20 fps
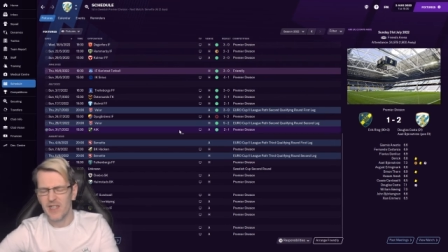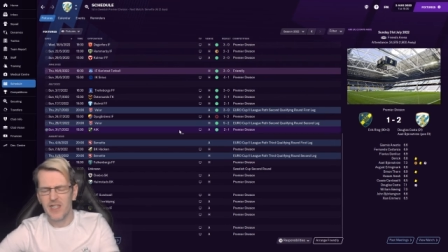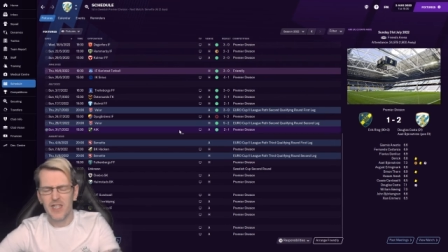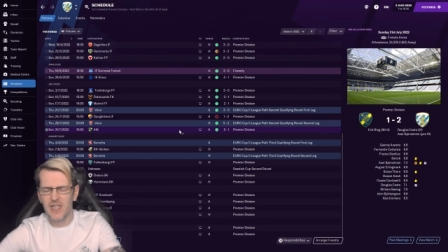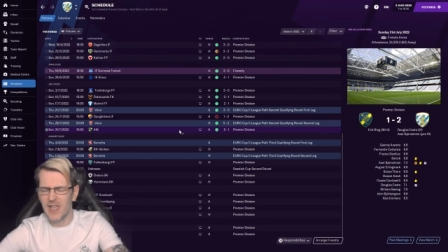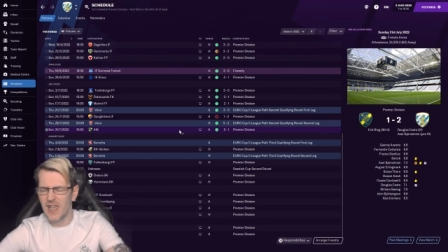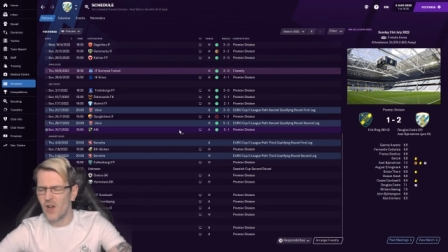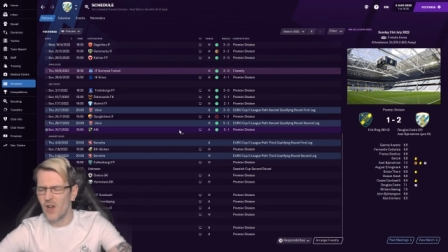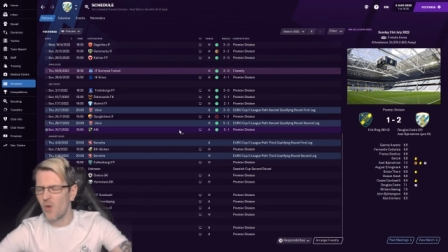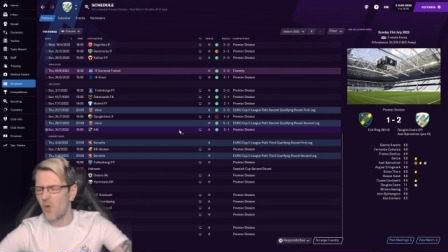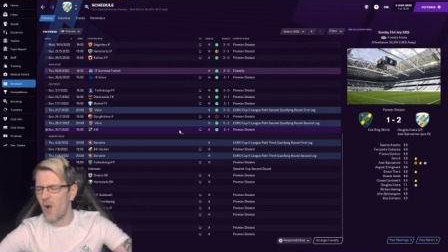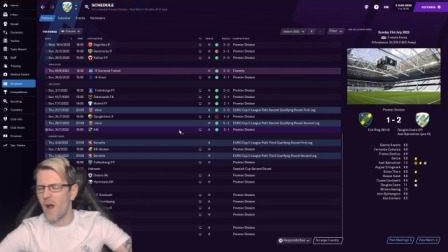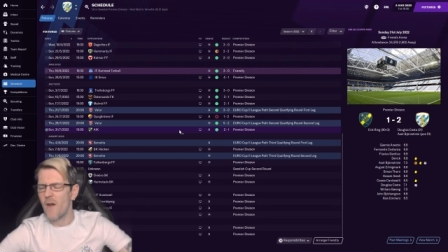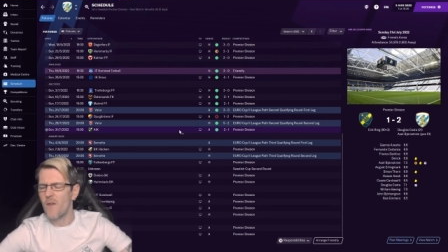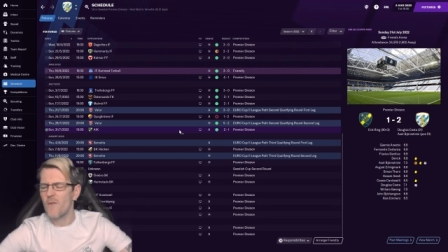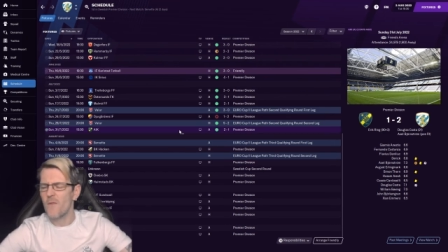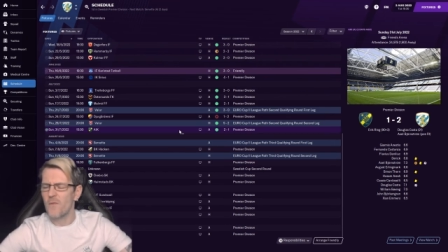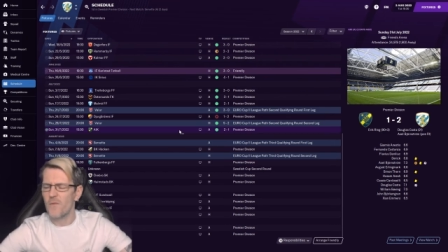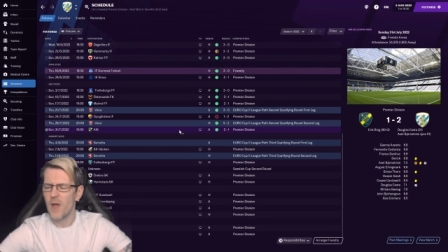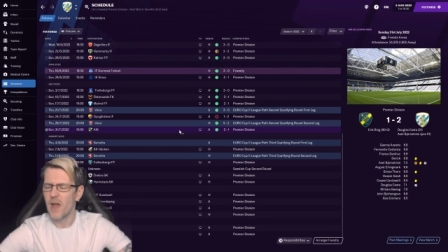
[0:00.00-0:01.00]
still
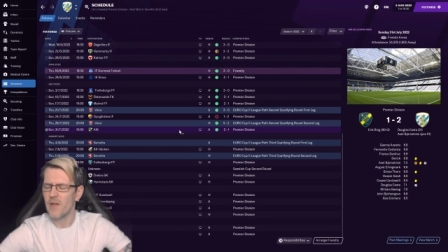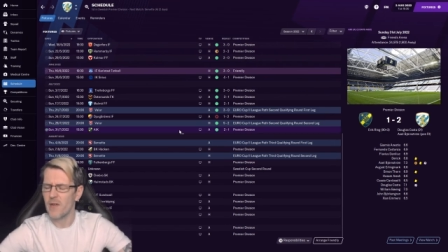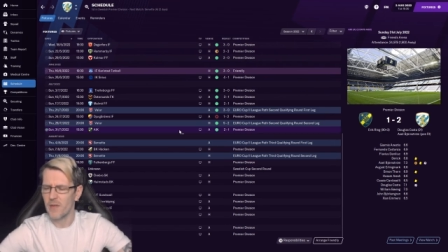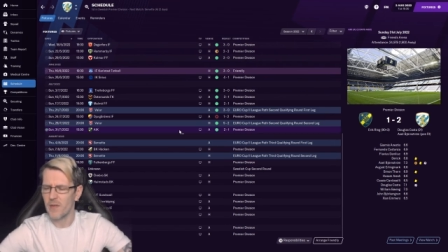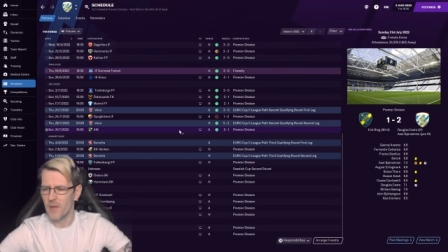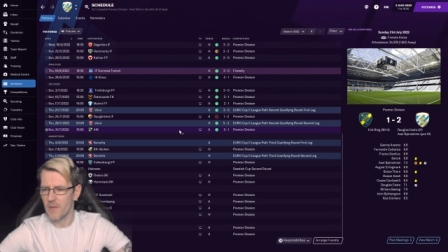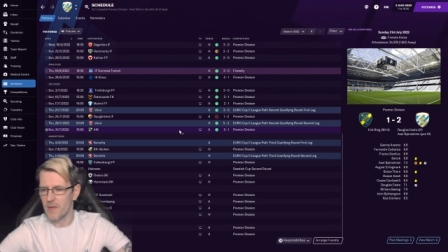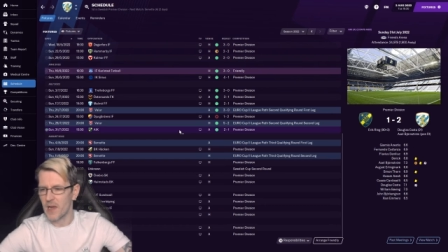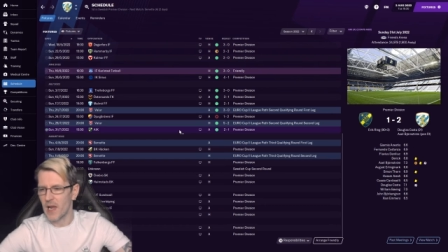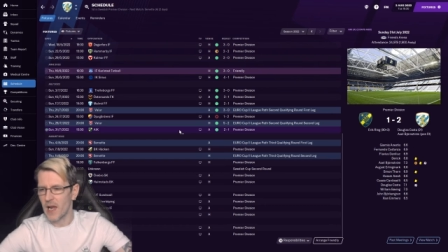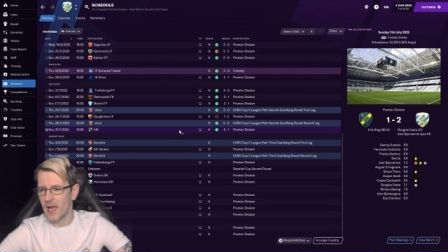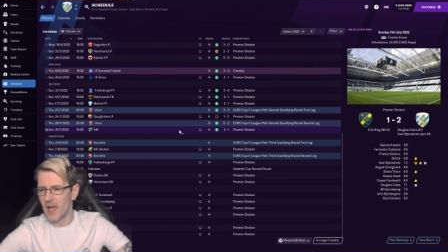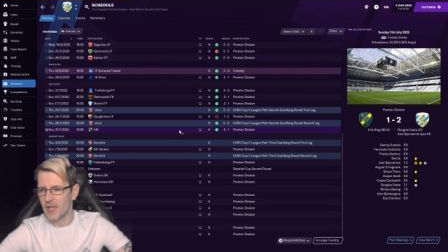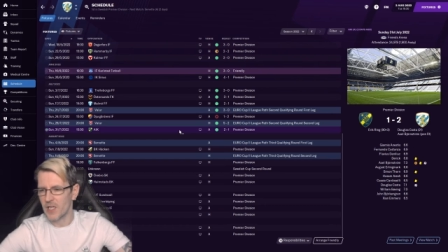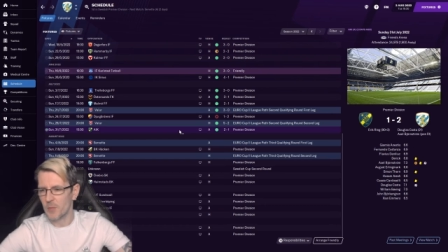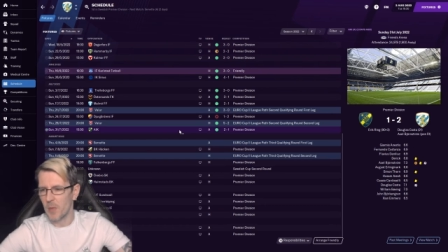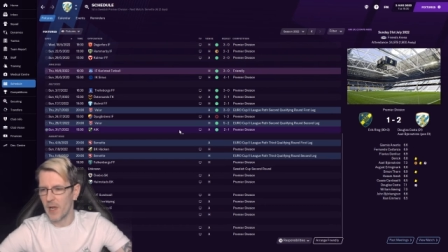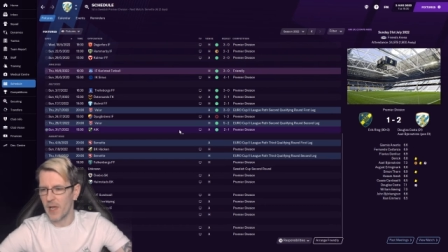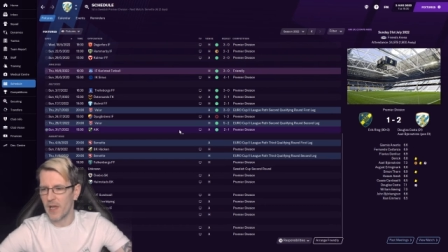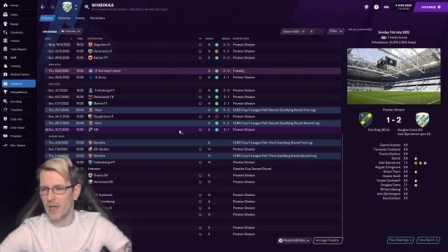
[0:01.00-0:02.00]
very, very class
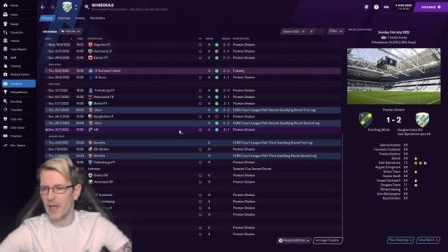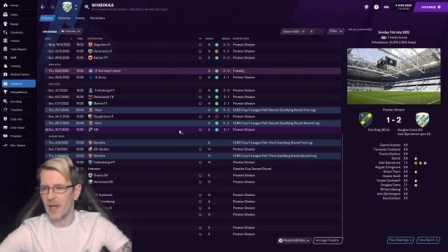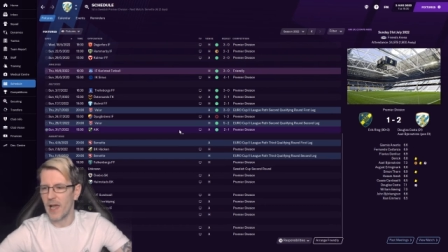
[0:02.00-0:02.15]
player.